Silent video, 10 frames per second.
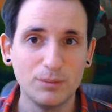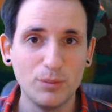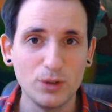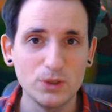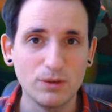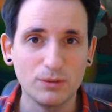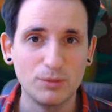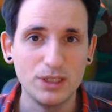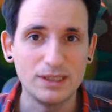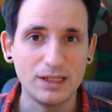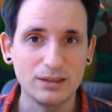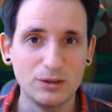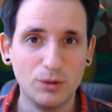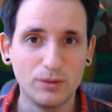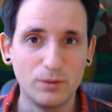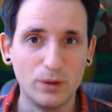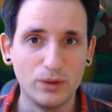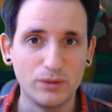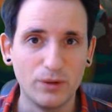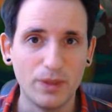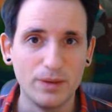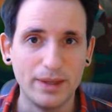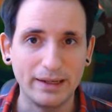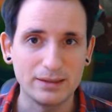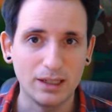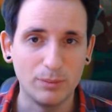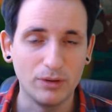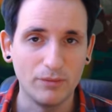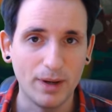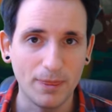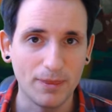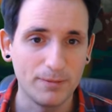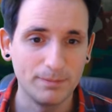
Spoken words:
most of the Priest decks going forward for the next couple of months.